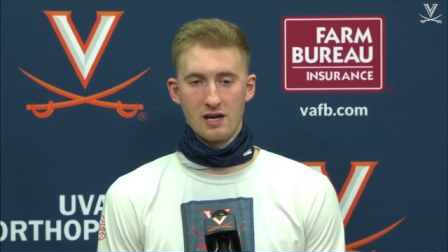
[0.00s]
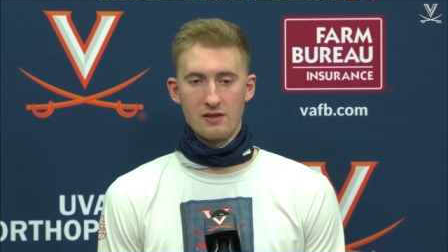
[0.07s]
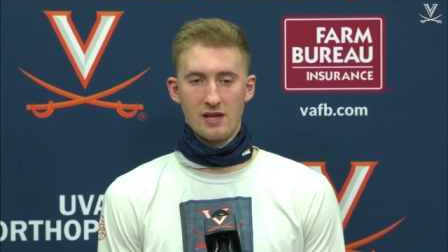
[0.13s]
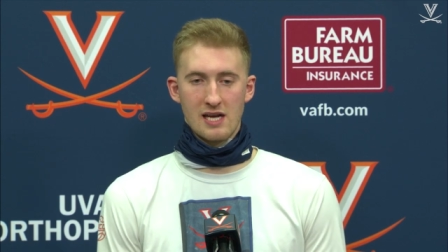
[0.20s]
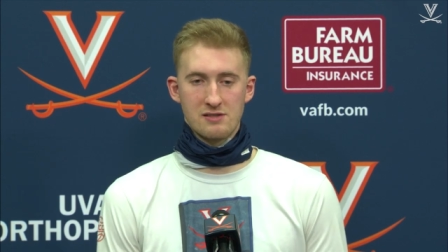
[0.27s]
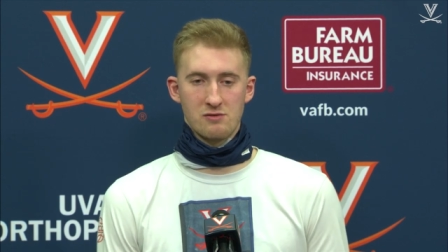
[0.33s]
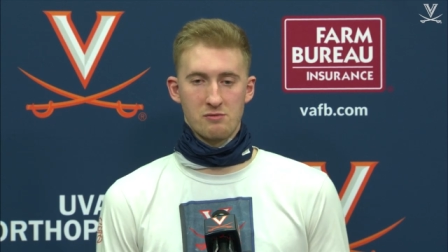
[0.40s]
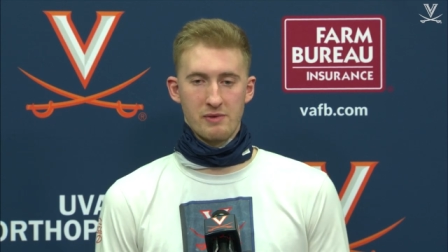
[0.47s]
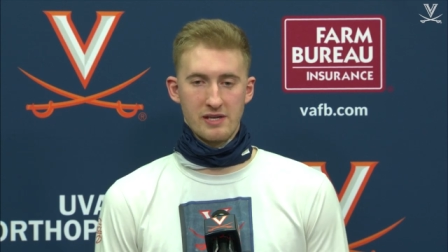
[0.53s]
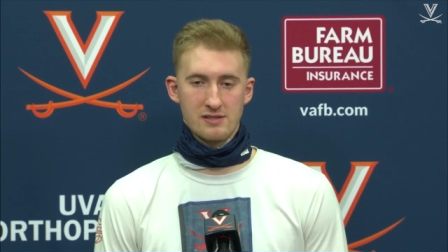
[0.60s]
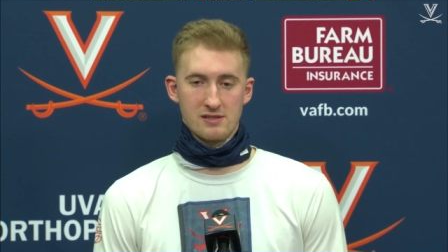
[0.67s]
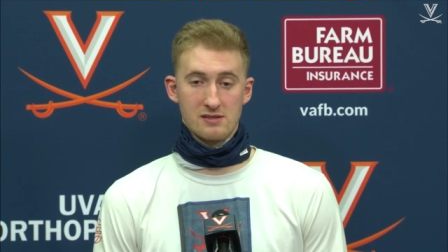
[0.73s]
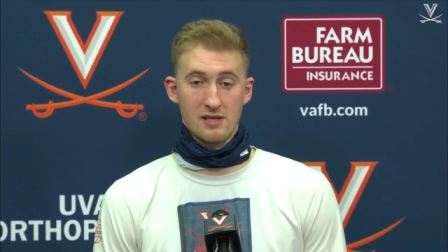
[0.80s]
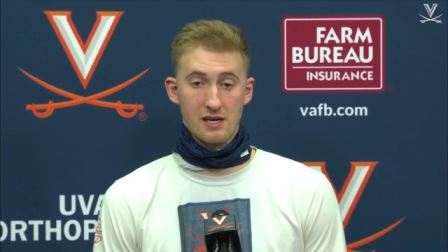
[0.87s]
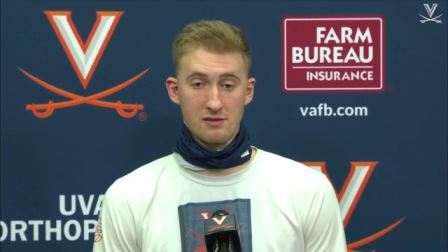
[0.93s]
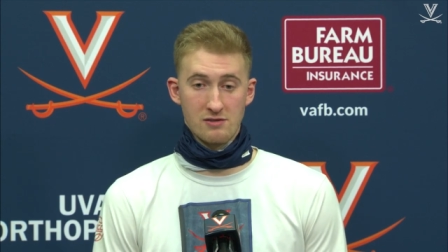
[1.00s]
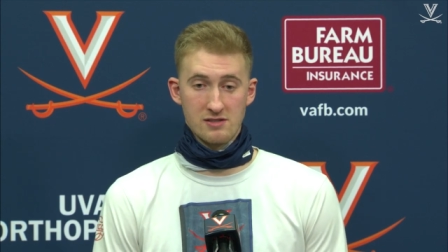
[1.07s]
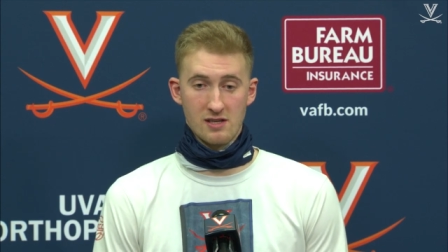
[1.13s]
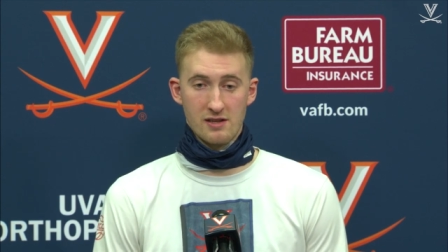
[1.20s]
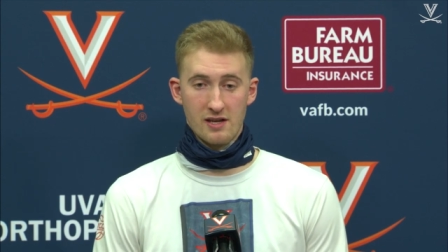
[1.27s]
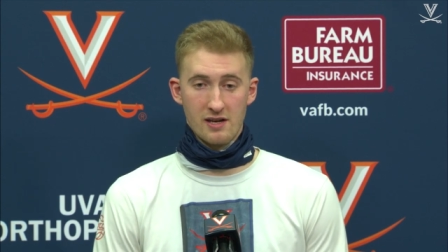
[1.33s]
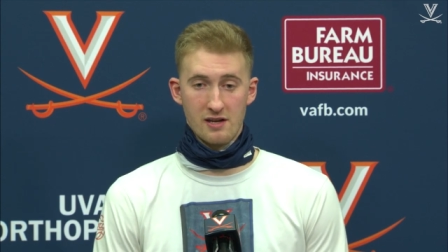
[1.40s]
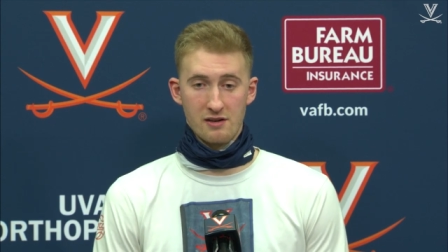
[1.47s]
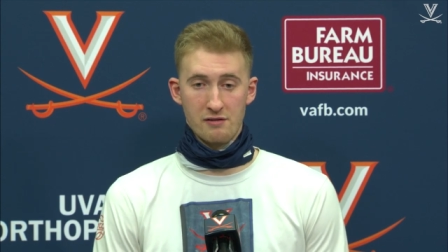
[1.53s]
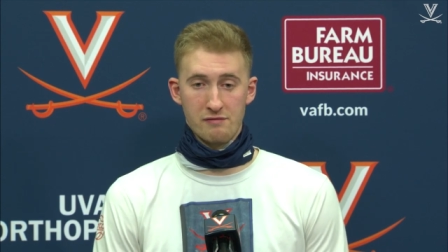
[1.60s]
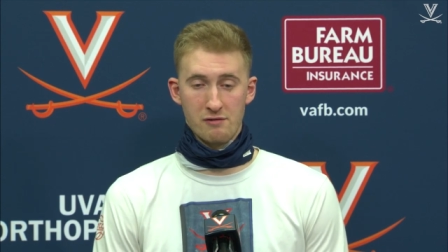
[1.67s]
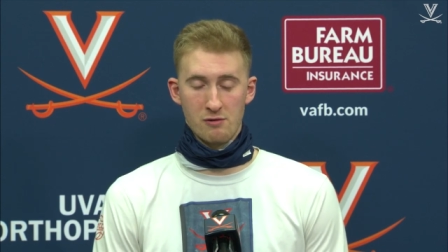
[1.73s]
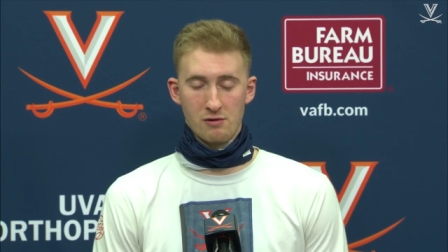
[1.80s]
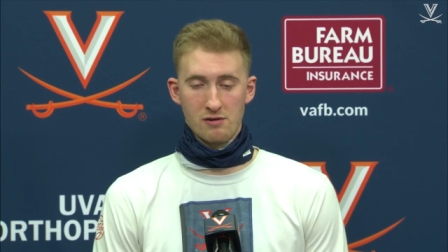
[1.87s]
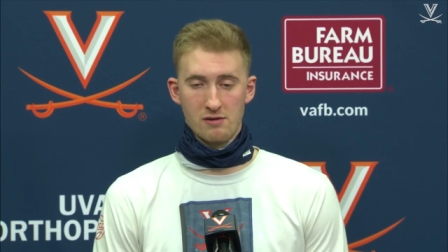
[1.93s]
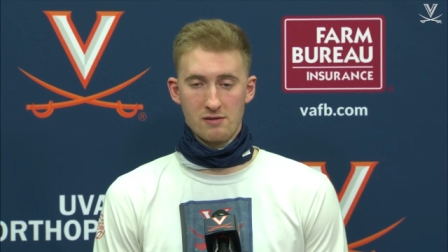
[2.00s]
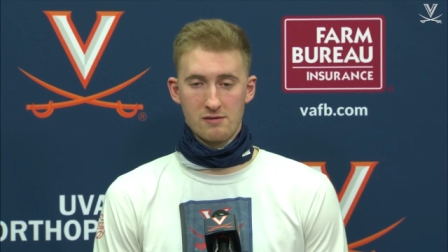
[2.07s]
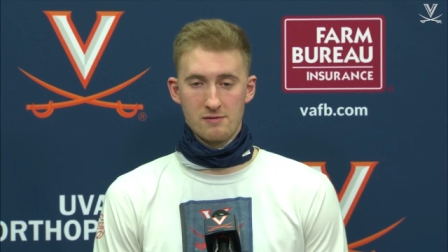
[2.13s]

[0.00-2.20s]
and that's what makes us dangerous on that end of the floor